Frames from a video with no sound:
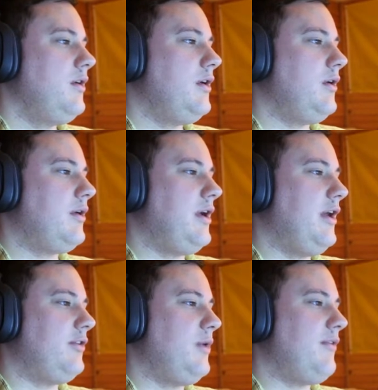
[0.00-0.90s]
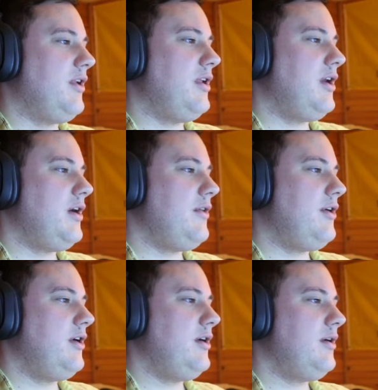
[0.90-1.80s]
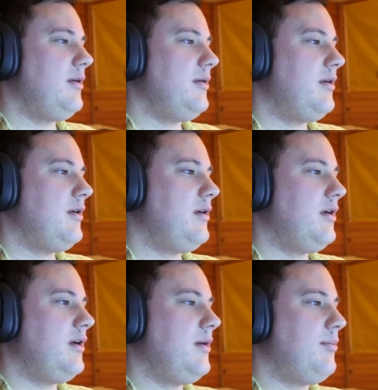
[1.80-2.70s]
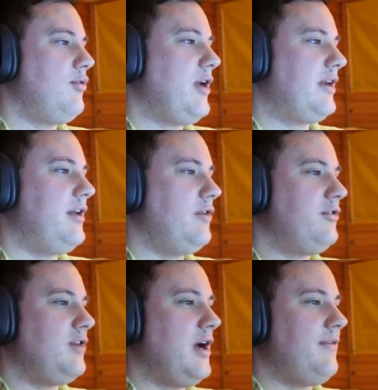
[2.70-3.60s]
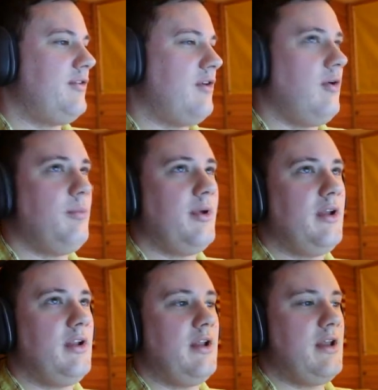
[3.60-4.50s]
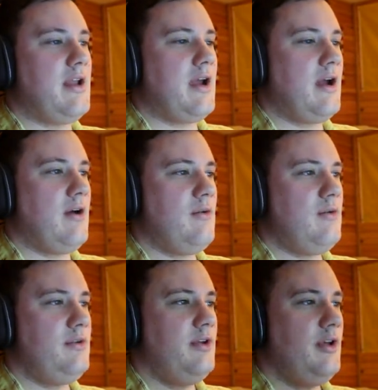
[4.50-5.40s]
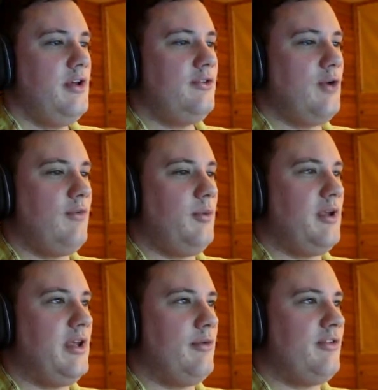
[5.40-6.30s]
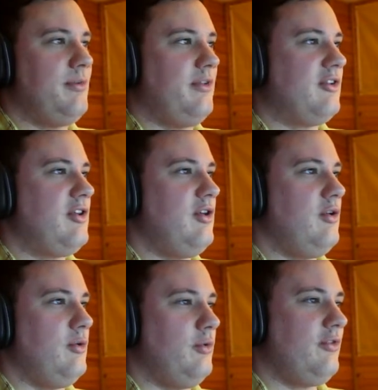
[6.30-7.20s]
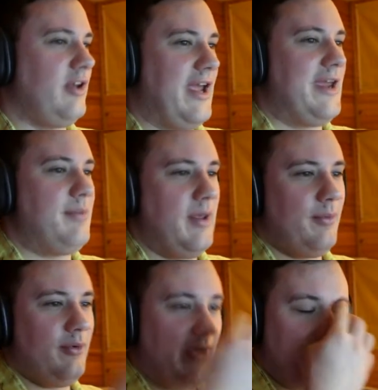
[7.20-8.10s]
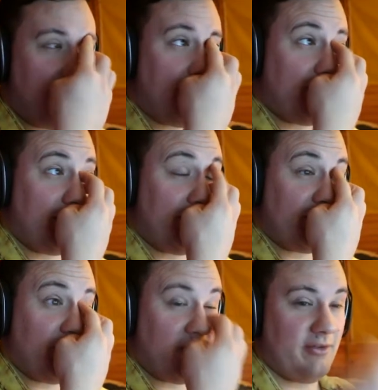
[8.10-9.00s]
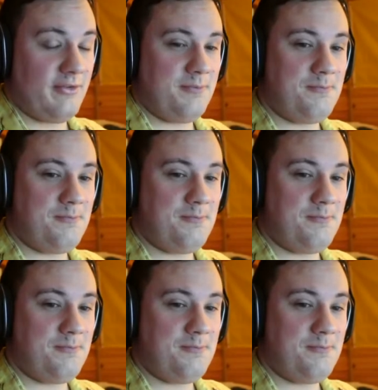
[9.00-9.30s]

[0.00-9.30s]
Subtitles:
Okay, so we have another practitioner's office open now. So hopefully we can get rid of some of these queues, like 8 people, it's ridiculous.